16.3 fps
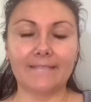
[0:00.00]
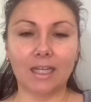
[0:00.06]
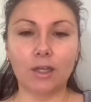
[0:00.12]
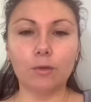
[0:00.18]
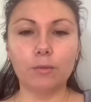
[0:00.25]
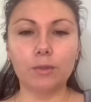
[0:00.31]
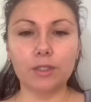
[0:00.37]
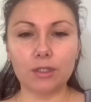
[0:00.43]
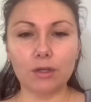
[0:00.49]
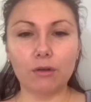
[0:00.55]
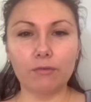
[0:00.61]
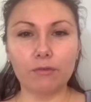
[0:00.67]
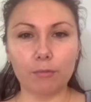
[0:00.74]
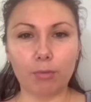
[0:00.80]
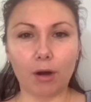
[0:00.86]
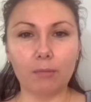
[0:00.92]
like it would
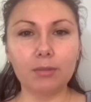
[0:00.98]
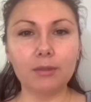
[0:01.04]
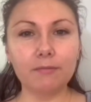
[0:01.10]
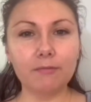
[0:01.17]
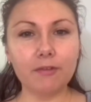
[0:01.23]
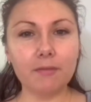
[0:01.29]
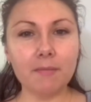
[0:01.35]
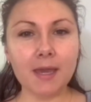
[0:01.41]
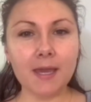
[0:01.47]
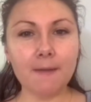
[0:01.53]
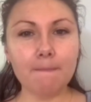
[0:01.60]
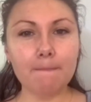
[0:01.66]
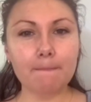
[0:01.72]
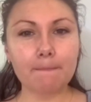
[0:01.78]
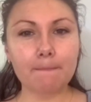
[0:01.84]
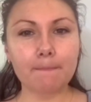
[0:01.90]
solve the problem for me,
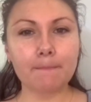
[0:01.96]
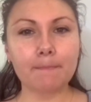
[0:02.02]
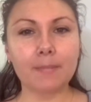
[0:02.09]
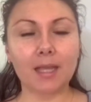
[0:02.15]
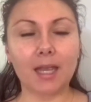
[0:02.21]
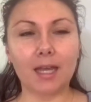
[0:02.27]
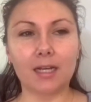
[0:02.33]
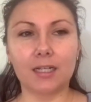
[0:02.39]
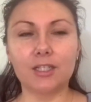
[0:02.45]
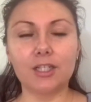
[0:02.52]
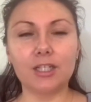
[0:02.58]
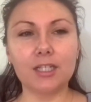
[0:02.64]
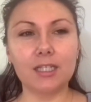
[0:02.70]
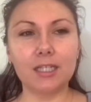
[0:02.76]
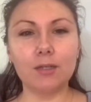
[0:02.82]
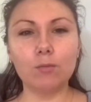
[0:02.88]
and I
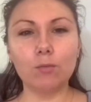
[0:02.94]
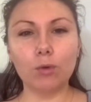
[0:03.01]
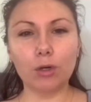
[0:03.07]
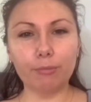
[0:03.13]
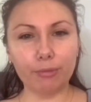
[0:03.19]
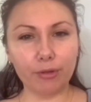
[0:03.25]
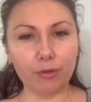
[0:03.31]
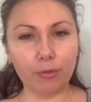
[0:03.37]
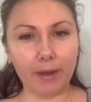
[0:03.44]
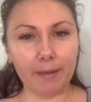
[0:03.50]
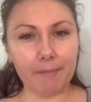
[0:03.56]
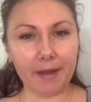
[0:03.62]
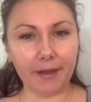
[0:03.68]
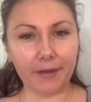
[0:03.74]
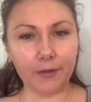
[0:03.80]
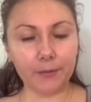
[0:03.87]
just didn't want to put the
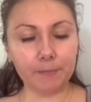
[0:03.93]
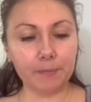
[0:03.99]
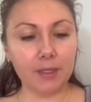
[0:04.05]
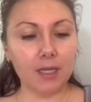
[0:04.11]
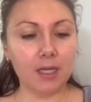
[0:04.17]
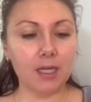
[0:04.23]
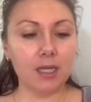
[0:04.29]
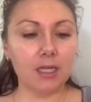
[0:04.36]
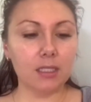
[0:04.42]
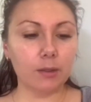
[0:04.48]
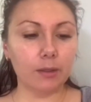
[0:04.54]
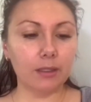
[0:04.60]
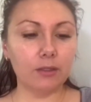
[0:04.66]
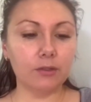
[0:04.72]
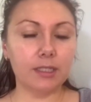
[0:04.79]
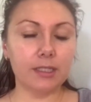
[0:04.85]
weight back on.
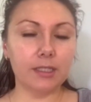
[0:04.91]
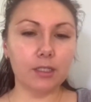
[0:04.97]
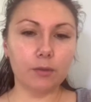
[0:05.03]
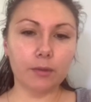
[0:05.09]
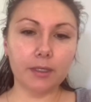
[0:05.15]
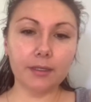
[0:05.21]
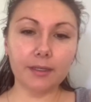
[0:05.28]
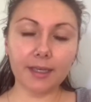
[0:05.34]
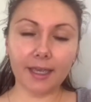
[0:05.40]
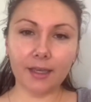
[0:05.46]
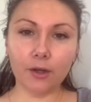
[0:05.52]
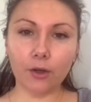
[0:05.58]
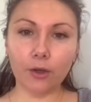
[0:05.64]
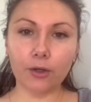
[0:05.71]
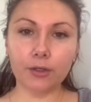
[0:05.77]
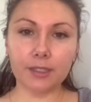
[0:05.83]
So I looked into it, and
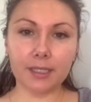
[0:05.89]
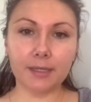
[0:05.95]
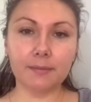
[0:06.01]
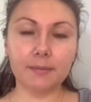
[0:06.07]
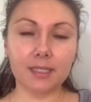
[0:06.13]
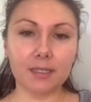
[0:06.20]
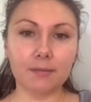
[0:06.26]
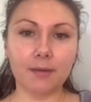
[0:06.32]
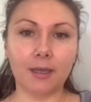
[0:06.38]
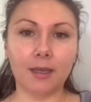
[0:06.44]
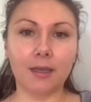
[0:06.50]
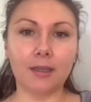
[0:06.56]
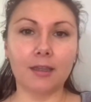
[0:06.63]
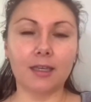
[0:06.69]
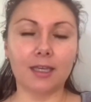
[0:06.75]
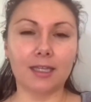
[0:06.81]
keto seems to
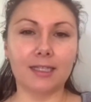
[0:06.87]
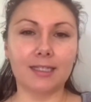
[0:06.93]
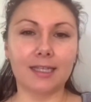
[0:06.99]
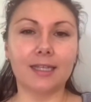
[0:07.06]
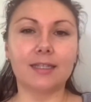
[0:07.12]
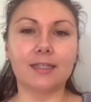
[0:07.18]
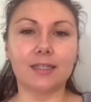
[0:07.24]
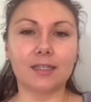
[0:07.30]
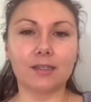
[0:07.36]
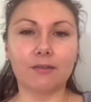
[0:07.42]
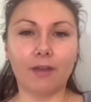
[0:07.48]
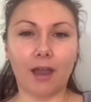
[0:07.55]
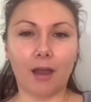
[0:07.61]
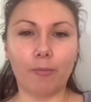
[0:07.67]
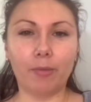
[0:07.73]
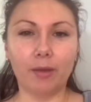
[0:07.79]
be the consensus
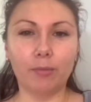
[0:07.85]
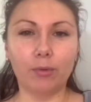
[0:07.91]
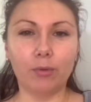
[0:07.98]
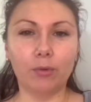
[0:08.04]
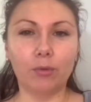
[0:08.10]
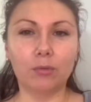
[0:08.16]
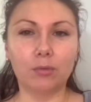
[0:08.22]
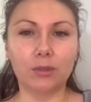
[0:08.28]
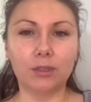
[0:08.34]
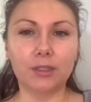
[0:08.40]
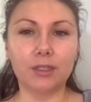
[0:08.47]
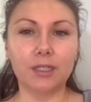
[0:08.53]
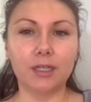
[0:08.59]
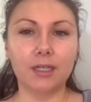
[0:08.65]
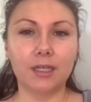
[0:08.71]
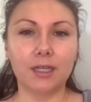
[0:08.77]
of how people
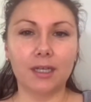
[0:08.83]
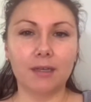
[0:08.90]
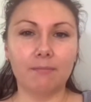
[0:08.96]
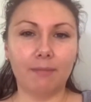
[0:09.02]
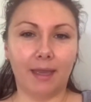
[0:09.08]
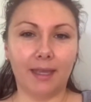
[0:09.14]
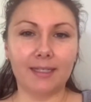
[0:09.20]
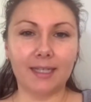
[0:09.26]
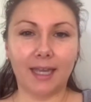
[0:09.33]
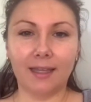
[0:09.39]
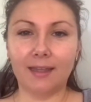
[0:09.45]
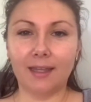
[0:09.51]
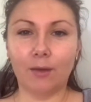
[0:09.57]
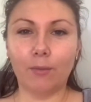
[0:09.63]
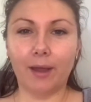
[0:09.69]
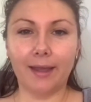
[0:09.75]
would
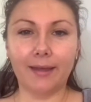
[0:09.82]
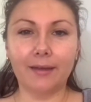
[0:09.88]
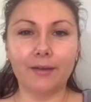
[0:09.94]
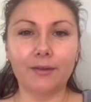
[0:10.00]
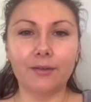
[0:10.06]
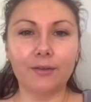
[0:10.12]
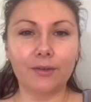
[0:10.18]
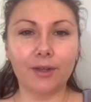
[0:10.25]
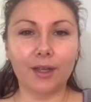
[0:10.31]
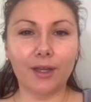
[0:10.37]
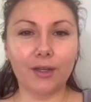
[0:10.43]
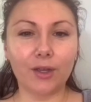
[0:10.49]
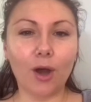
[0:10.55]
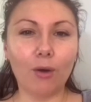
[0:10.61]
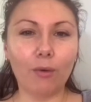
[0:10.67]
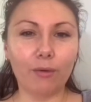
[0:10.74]
maintain their weight
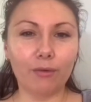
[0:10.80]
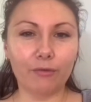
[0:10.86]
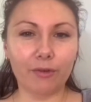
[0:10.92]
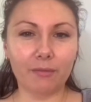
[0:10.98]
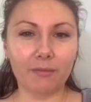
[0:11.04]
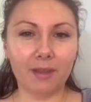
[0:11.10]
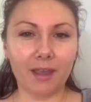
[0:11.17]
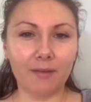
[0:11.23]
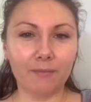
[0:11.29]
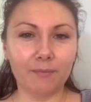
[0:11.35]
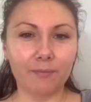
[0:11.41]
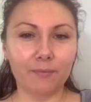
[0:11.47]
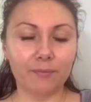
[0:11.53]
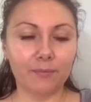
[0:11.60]
and go on from there.